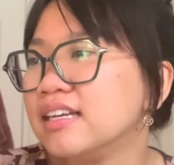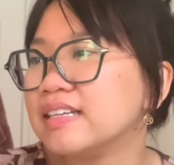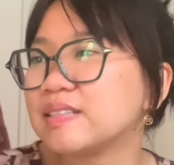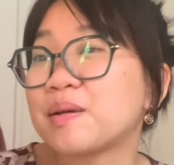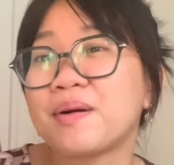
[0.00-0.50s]

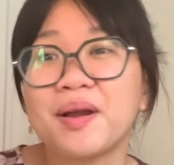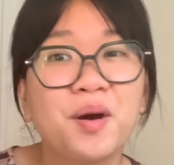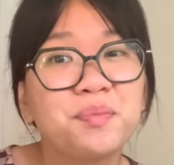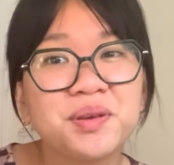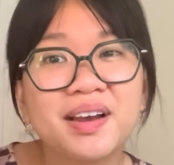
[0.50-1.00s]
So I
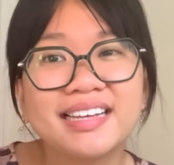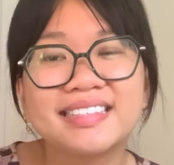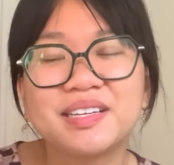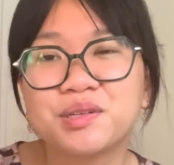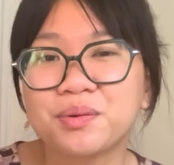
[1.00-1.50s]
hope you guys
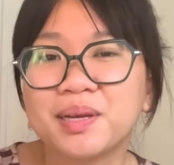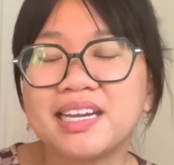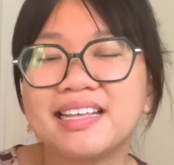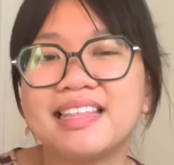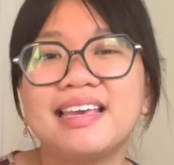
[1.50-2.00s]

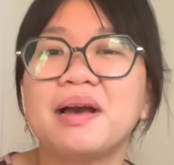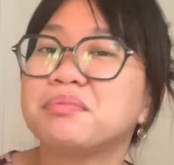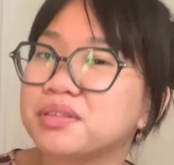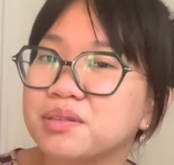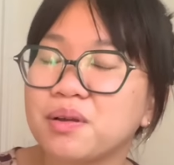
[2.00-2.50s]
enjoyed the
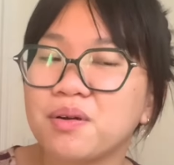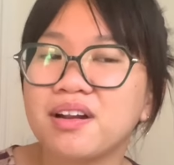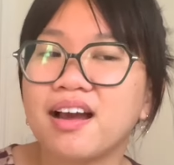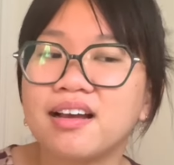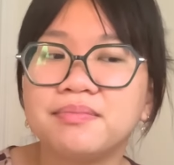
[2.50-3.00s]

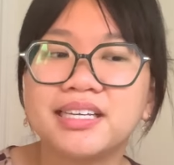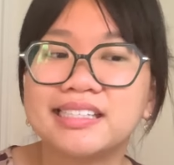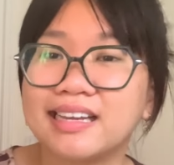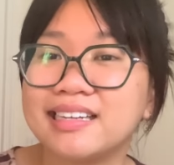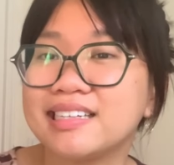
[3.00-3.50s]
episode. I'm
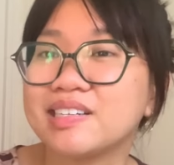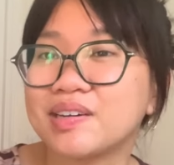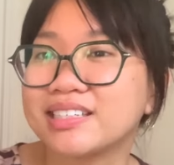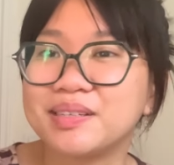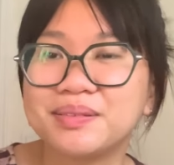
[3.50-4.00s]
excited to
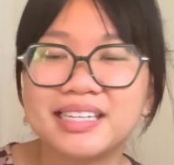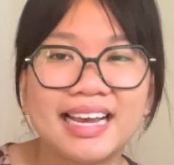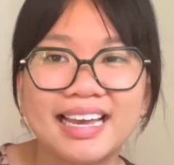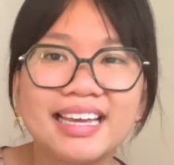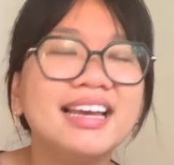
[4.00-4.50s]
talk to you
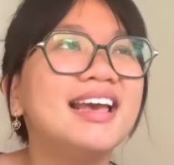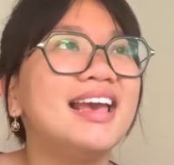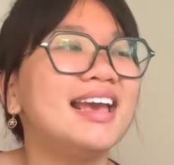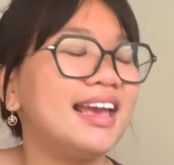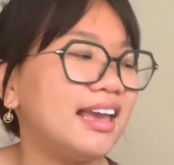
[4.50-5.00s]
today,
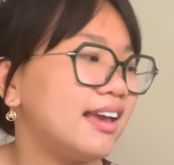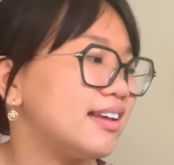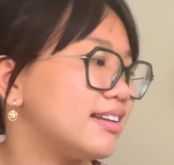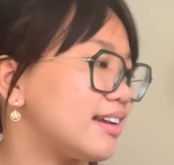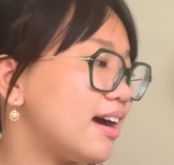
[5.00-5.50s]

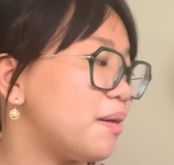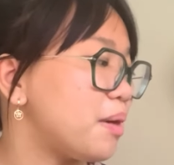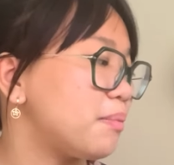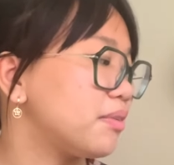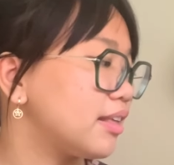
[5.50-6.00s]
and
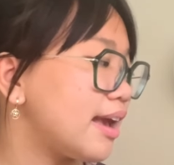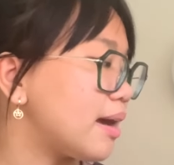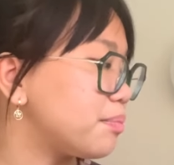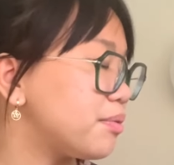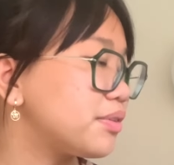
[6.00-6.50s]
I'm really
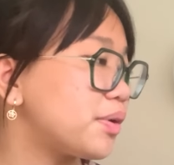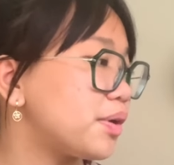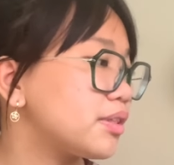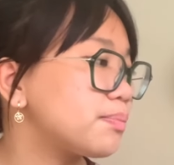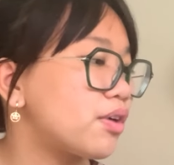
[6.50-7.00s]
happy with
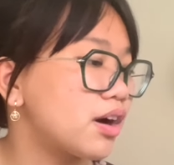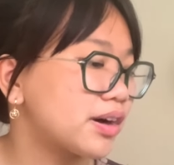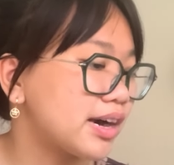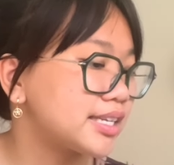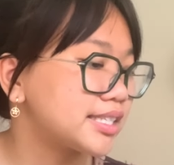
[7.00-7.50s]
all the
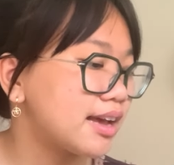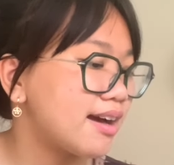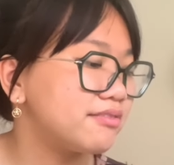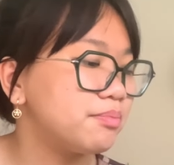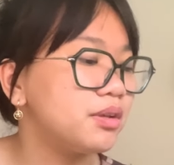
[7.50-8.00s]
progress that
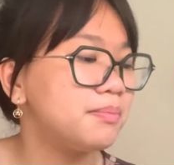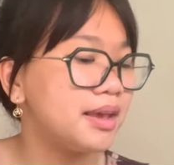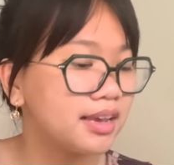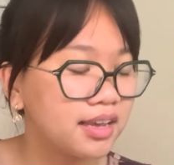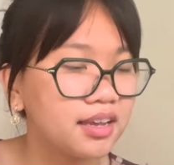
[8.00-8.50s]
I've been
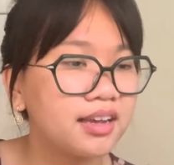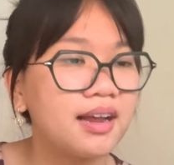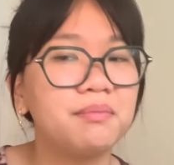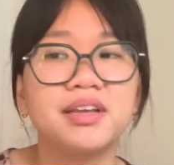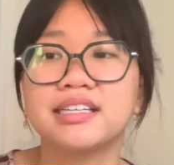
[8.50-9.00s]
making.
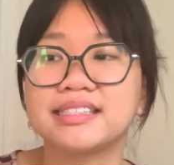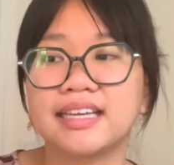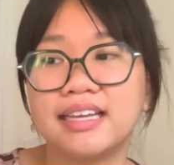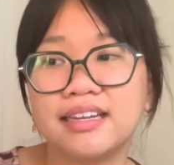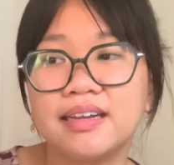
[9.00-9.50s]
I'm
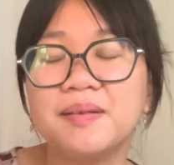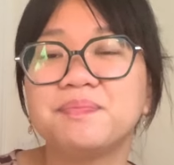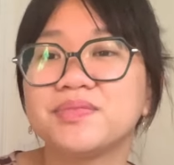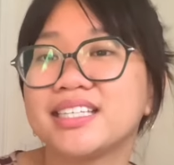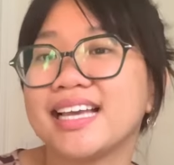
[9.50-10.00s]
excited
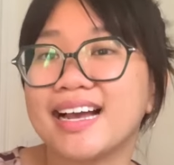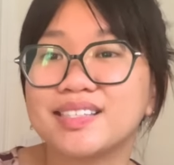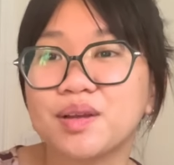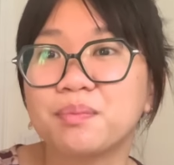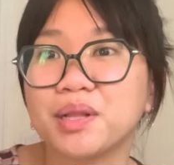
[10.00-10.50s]
to
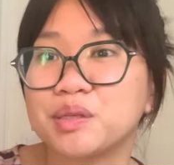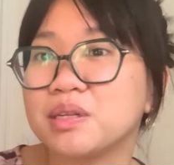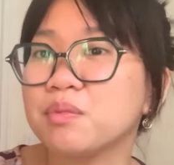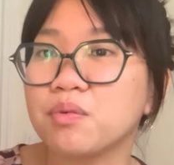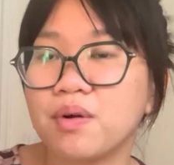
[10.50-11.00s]
cast on blouse
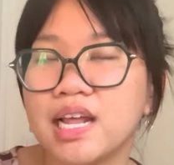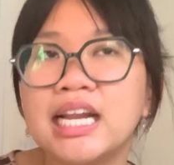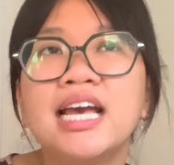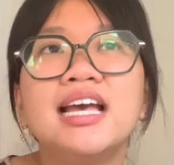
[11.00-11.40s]
number 1.